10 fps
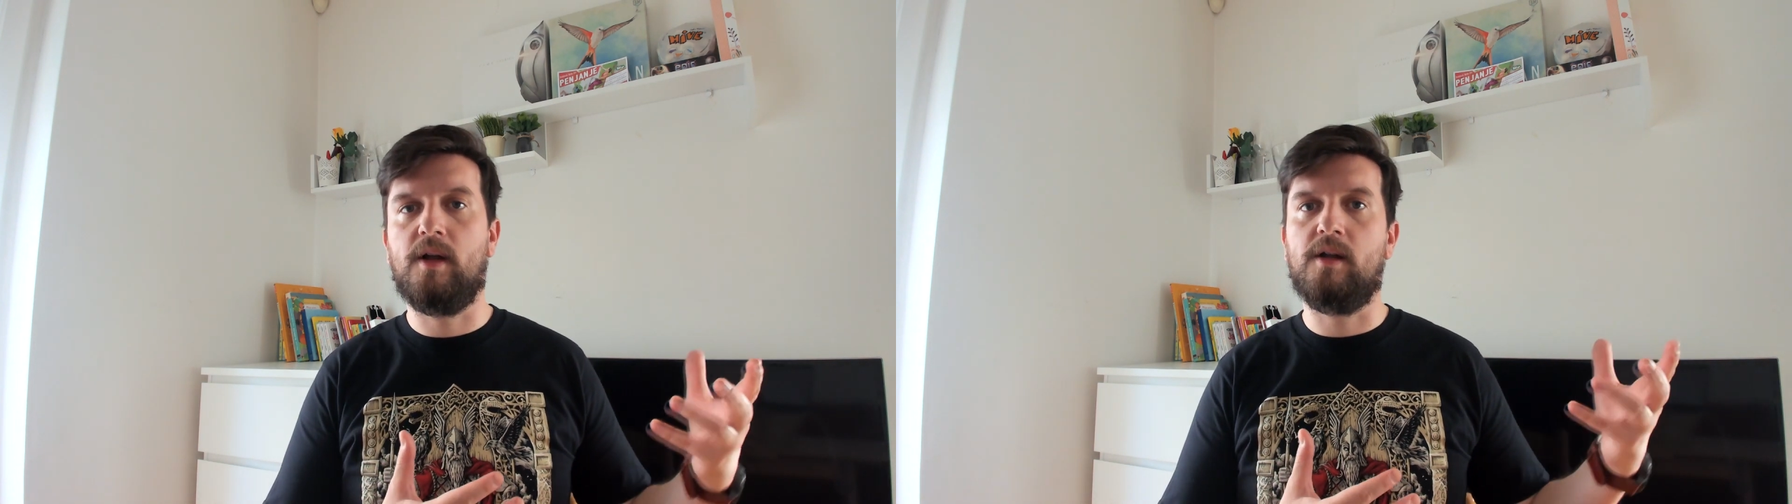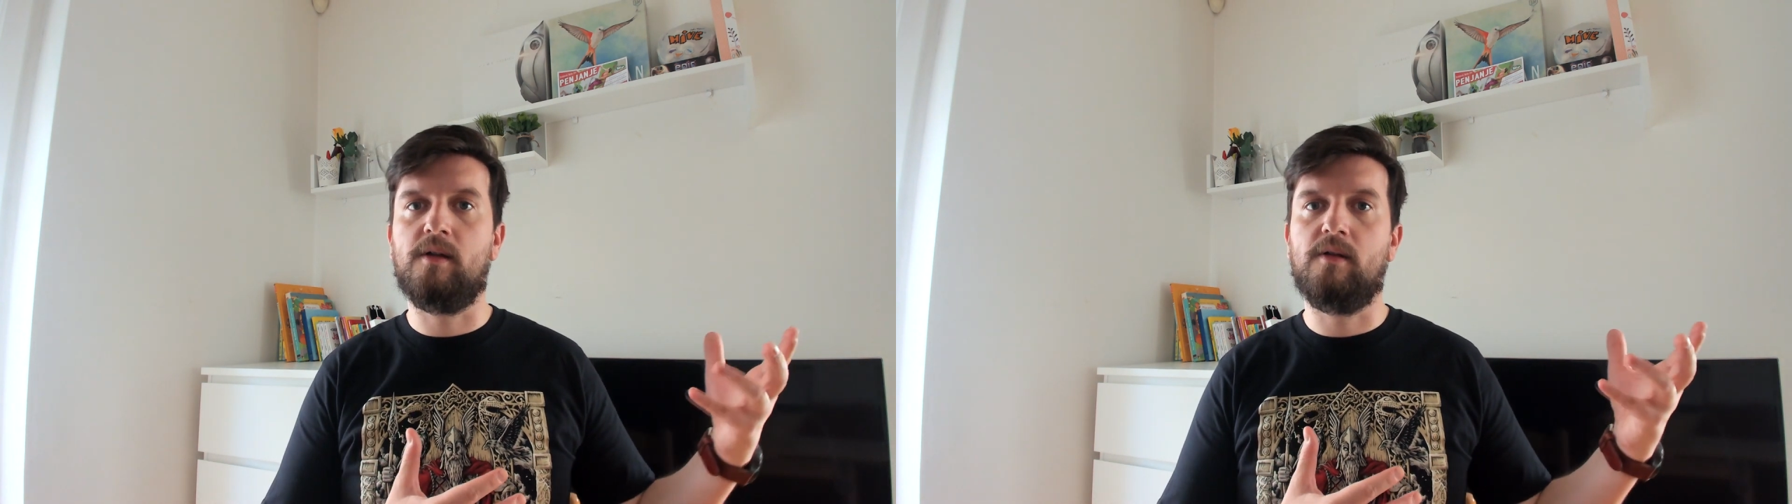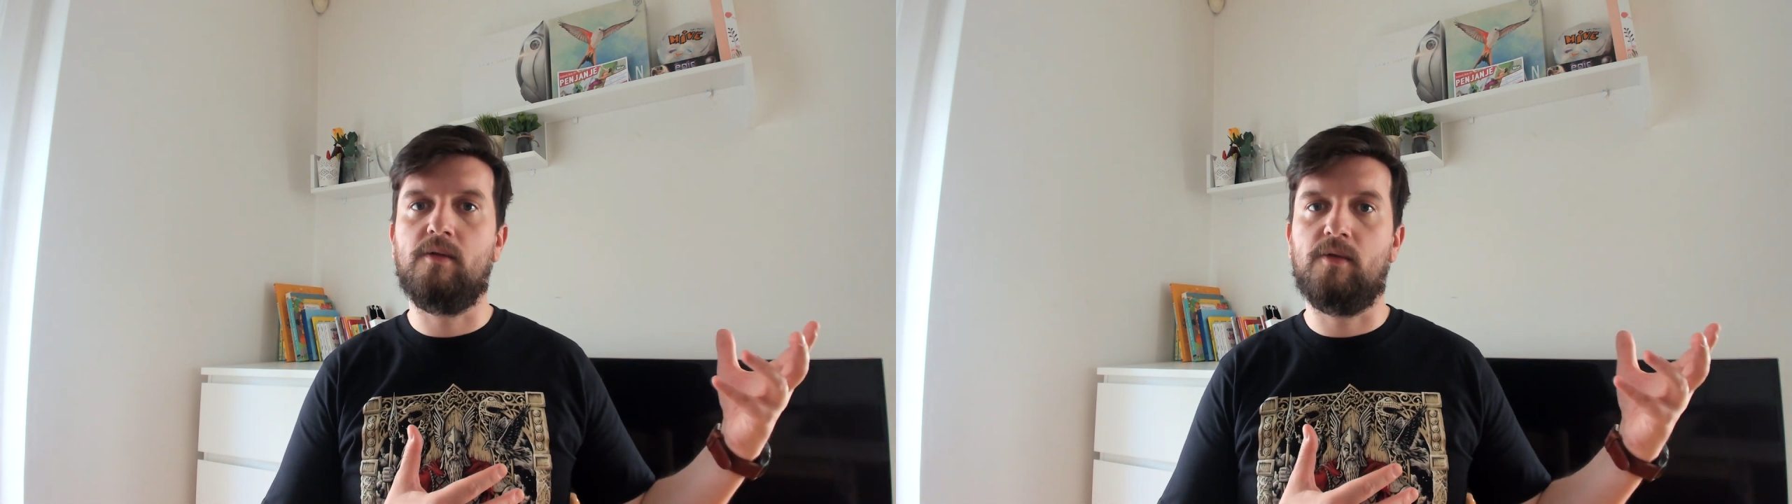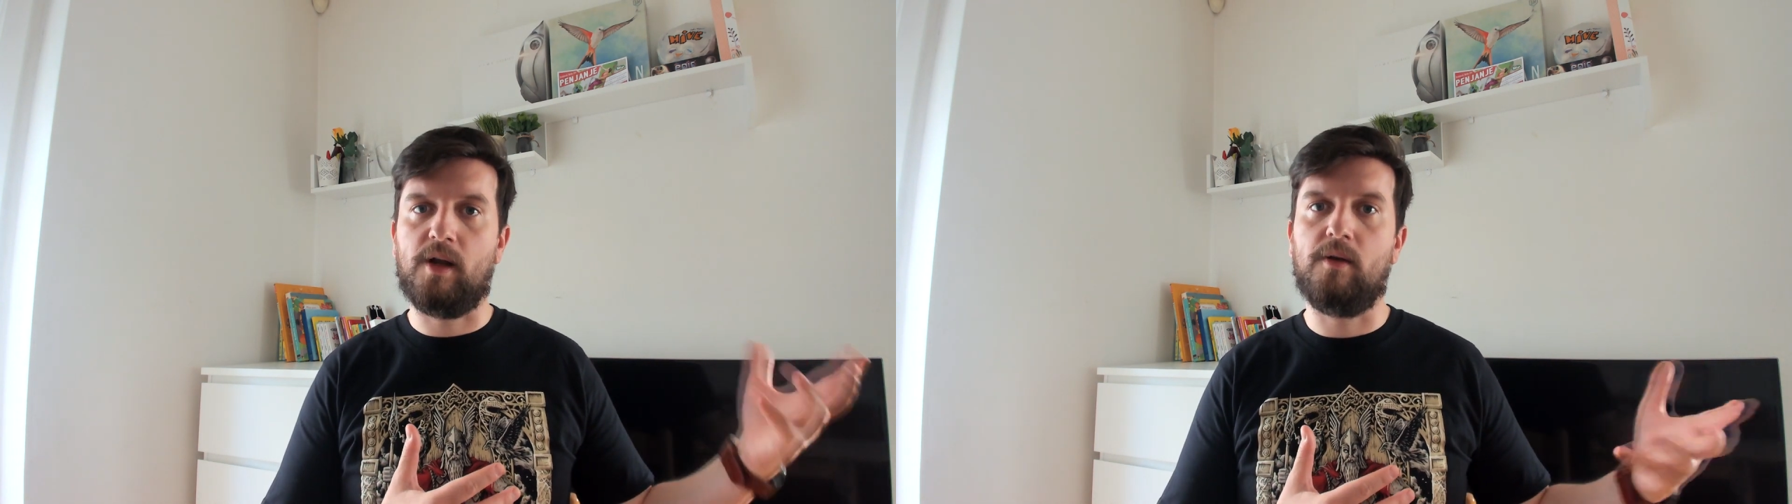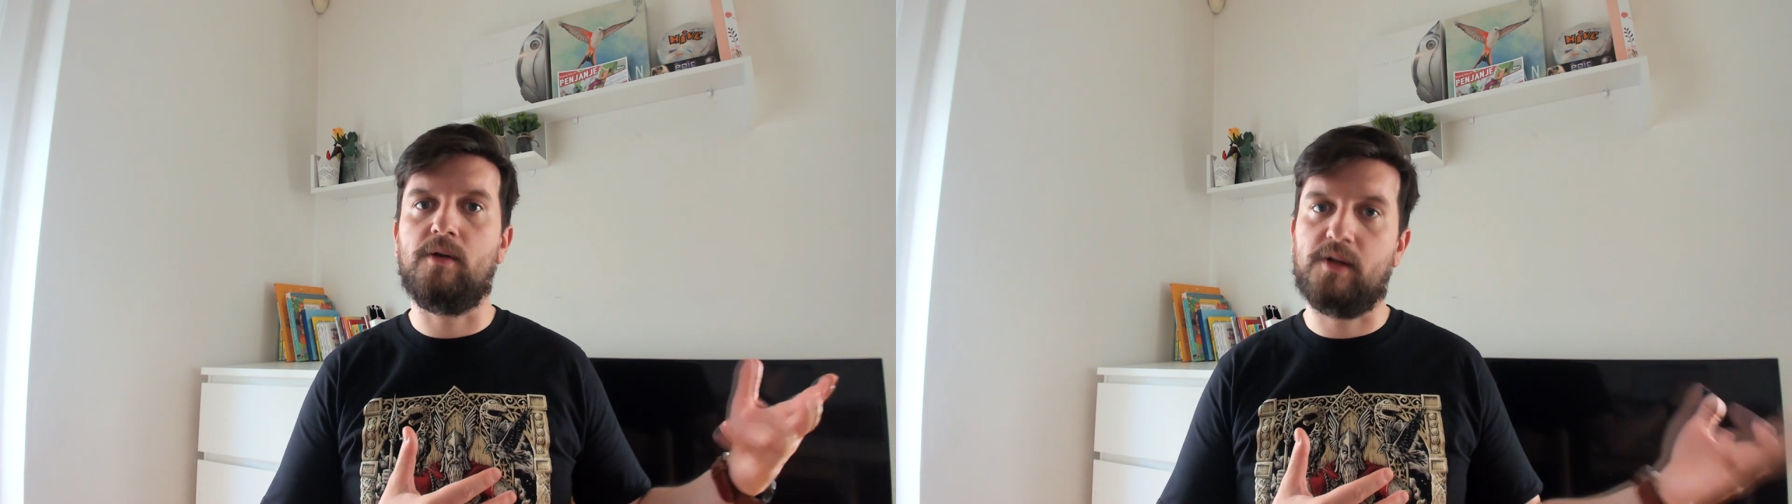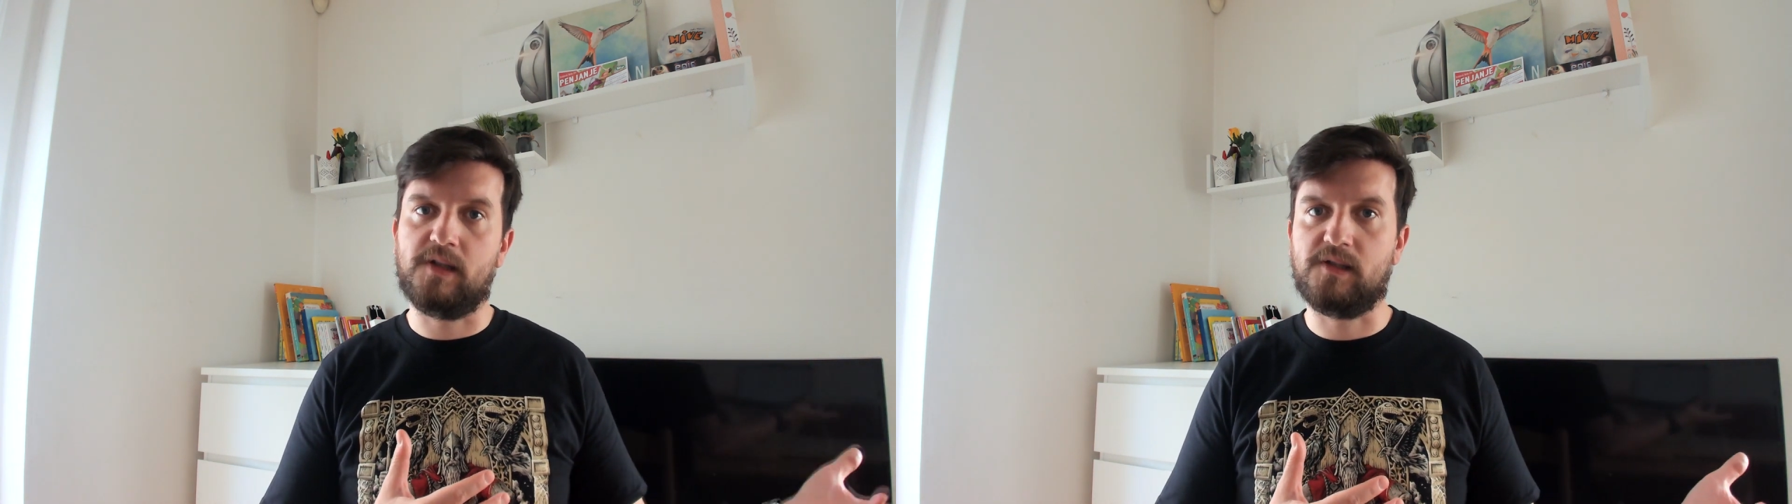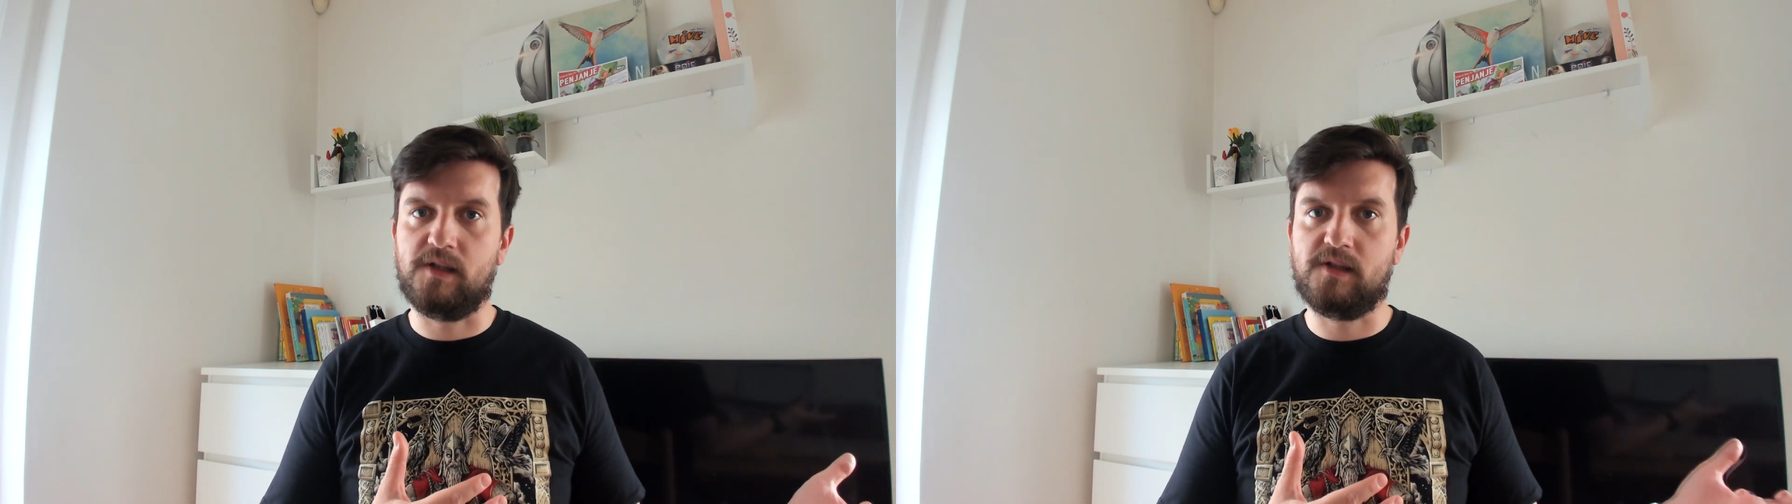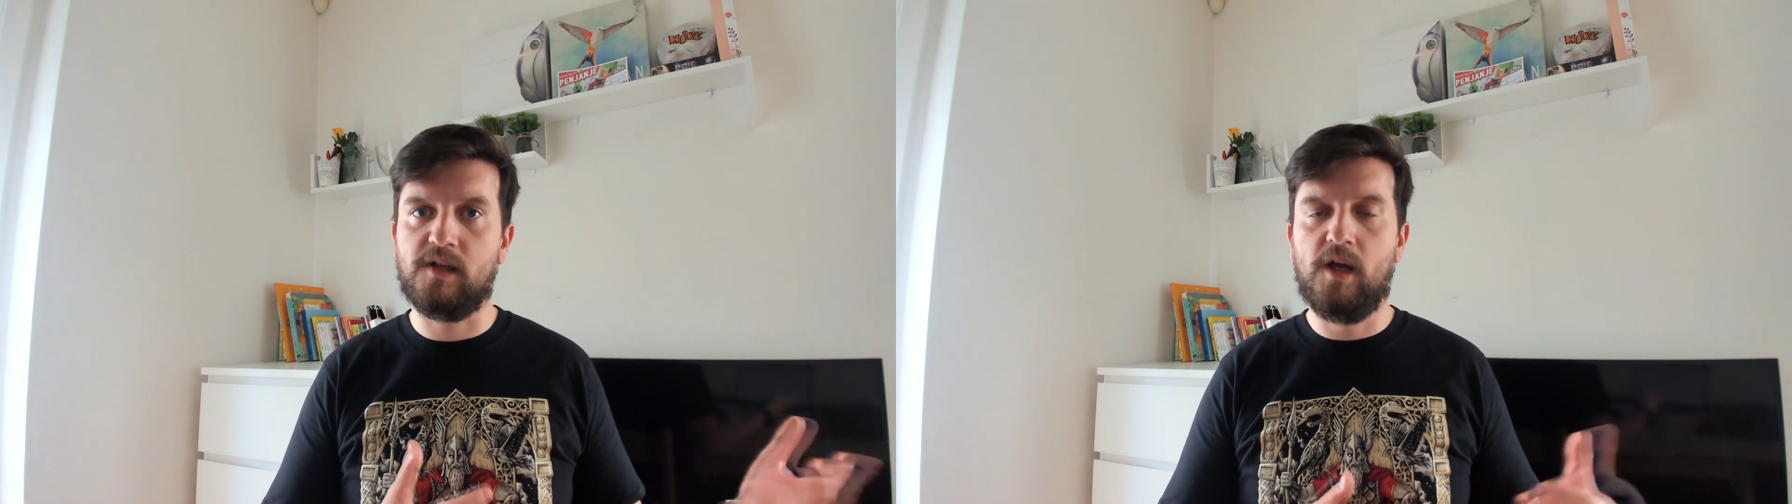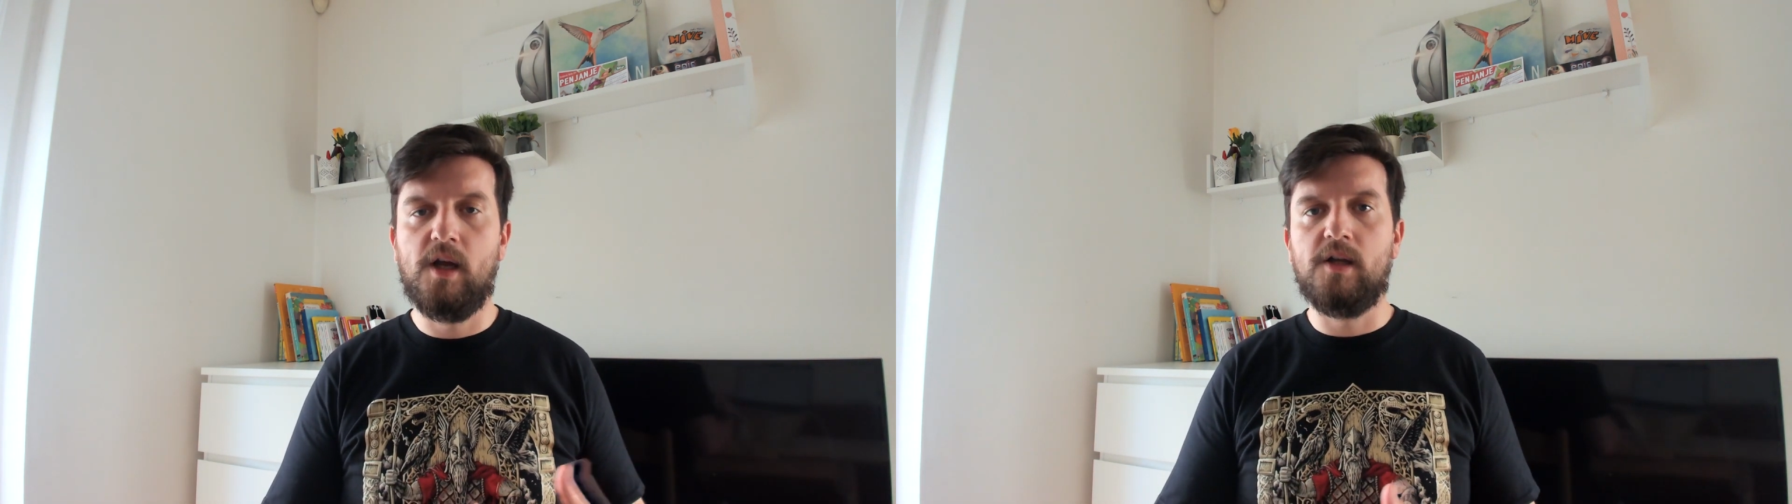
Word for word: in regular testnets.